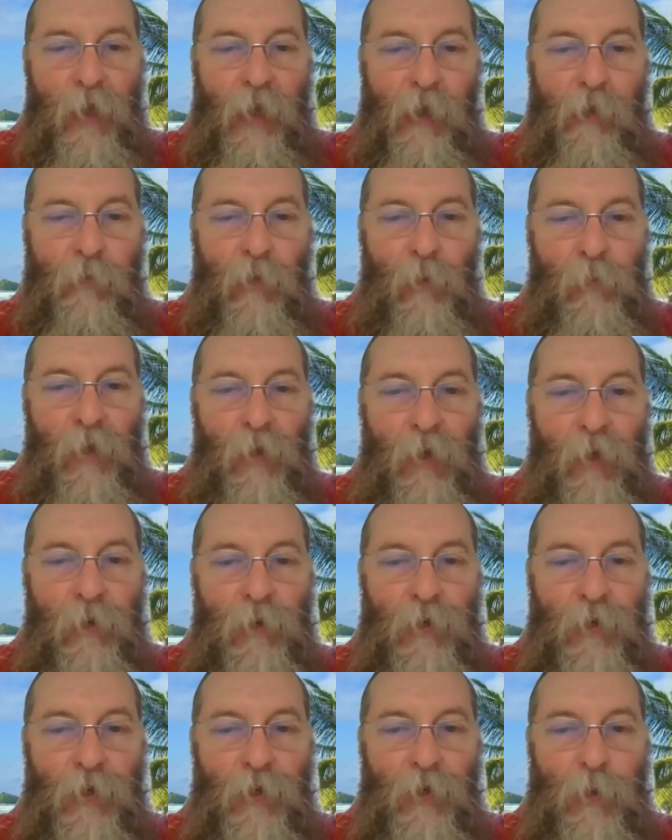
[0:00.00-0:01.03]
of
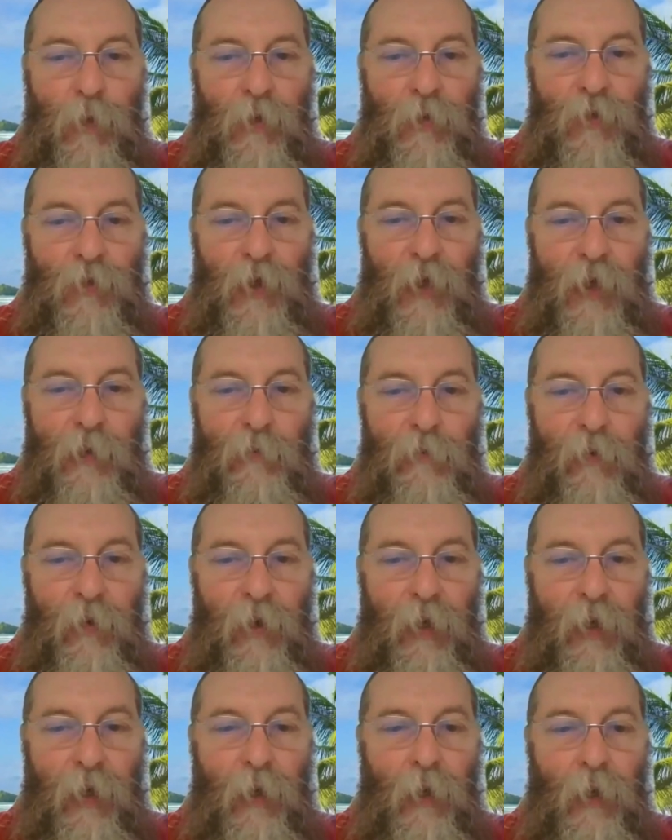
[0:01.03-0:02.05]
communities whilst
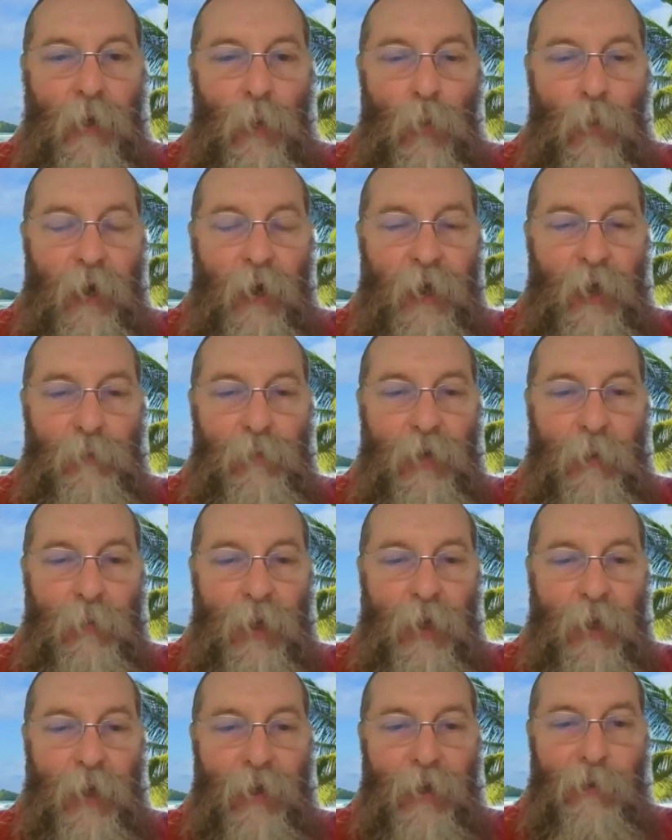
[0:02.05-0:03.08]
delivering wider
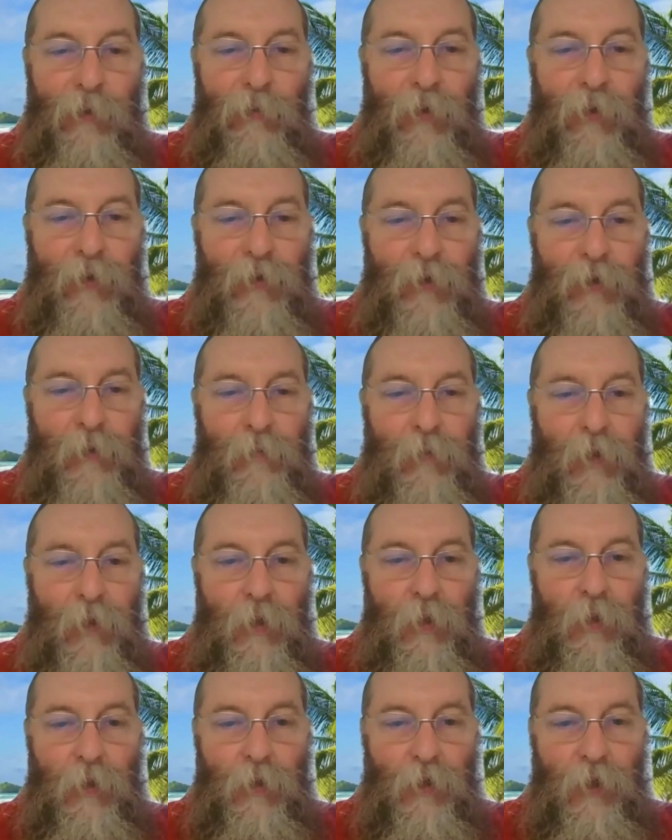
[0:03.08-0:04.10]
public benefits.
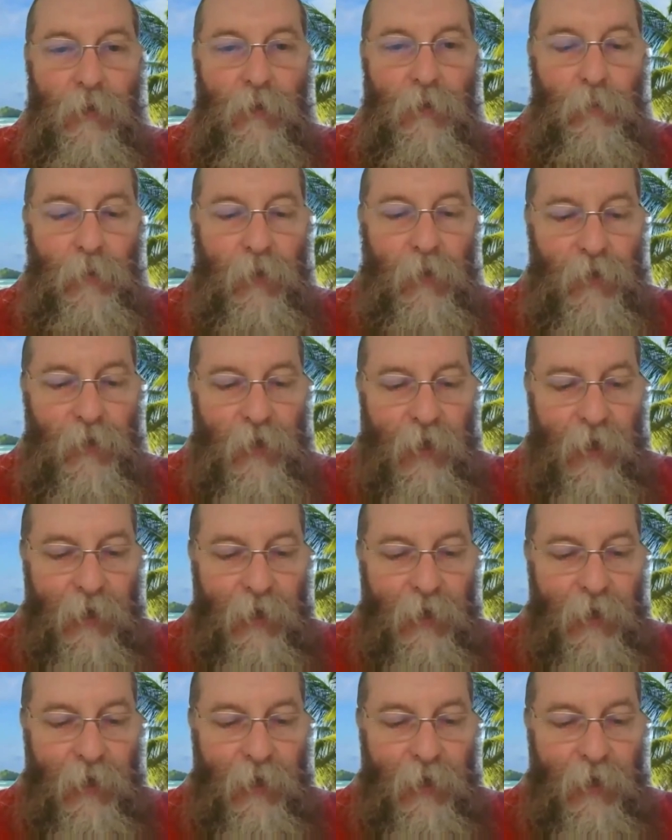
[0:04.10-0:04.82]
So please, Kayla,